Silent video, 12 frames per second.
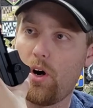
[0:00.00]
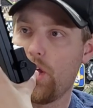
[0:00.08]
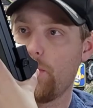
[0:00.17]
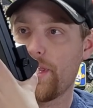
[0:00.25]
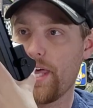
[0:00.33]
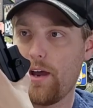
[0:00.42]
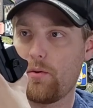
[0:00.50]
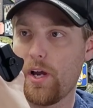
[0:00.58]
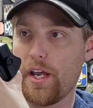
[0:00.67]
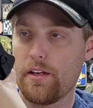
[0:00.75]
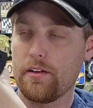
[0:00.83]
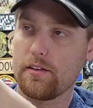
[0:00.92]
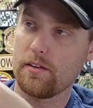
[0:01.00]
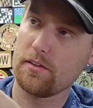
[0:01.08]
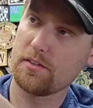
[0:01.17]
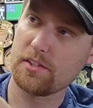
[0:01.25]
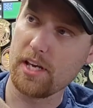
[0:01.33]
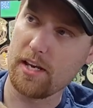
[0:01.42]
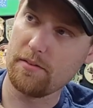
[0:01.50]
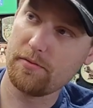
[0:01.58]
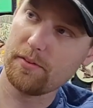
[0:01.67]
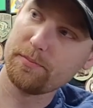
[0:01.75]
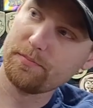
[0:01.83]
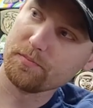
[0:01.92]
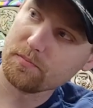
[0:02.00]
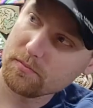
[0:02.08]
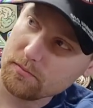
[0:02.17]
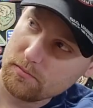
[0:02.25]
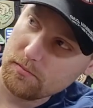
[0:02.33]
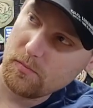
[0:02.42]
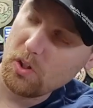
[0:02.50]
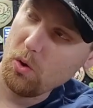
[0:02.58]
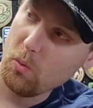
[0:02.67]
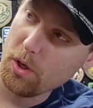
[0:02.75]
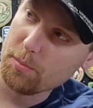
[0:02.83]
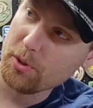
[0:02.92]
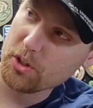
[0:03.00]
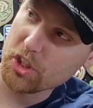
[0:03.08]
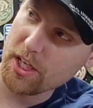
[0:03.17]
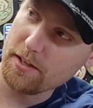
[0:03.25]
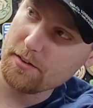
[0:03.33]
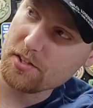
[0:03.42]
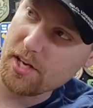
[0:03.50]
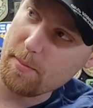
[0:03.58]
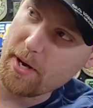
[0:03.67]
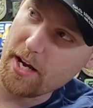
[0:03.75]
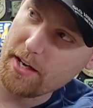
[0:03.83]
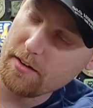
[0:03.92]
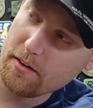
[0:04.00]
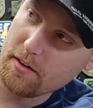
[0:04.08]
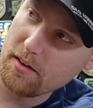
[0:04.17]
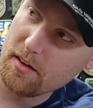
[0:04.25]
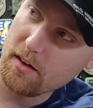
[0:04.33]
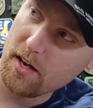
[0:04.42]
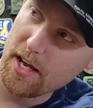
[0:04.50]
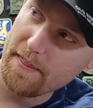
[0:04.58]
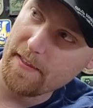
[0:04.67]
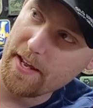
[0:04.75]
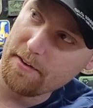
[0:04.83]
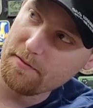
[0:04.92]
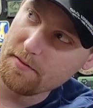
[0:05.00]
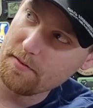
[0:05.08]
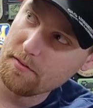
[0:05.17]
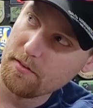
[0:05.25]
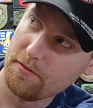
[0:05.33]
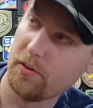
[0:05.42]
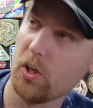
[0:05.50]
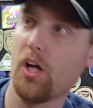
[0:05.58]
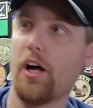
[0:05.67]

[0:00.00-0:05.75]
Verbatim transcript: all the way that way, safe, one push in, semi, and then full